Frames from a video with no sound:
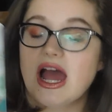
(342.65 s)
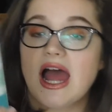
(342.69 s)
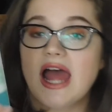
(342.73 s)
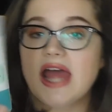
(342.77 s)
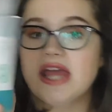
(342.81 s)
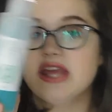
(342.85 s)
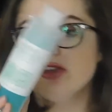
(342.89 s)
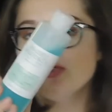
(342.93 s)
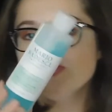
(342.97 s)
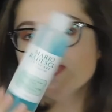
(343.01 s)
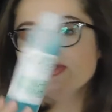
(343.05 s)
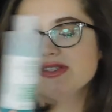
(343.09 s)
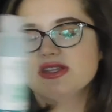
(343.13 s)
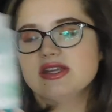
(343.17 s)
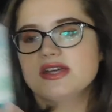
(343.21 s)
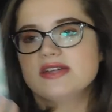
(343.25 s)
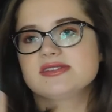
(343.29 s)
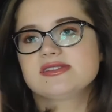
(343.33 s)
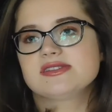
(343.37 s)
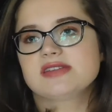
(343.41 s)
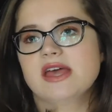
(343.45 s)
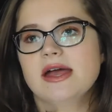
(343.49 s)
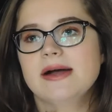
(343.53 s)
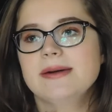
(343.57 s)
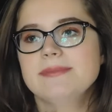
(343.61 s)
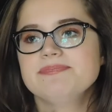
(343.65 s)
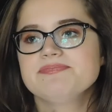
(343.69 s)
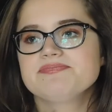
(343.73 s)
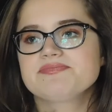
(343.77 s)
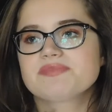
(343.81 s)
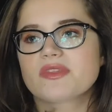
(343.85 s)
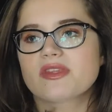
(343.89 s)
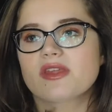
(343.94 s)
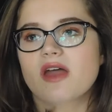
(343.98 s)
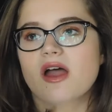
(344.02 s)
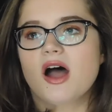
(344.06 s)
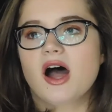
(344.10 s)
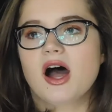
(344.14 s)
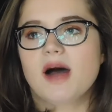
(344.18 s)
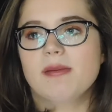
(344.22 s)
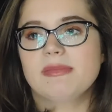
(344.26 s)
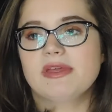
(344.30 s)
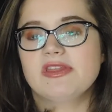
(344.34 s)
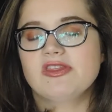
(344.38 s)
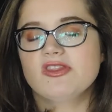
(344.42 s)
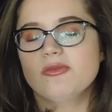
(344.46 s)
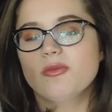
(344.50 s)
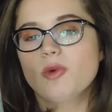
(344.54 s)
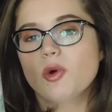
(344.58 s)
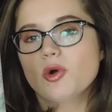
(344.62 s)
I use this
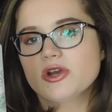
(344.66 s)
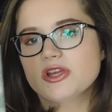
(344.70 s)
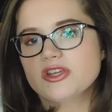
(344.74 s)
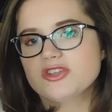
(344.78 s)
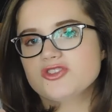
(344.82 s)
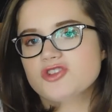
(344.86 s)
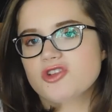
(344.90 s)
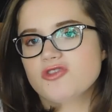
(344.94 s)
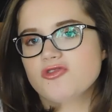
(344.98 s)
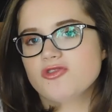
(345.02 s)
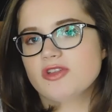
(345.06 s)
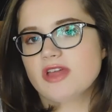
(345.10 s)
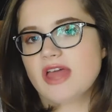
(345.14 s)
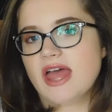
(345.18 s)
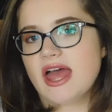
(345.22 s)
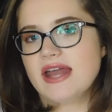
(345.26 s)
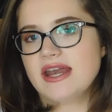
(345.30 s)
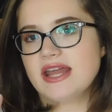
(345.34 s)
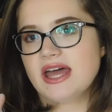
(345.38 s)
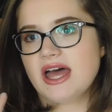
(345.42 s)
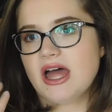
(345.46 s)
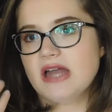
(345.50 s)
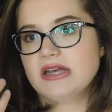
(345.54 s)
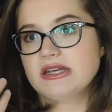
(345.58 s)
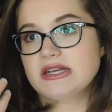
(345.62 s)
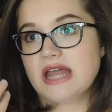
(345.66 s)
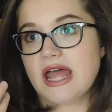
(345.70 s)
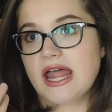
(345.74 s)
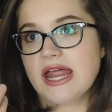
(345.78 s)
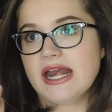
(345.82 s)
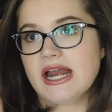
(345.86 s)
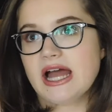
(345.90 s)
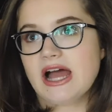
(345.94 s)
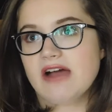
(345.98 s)
in the mornings generally and at night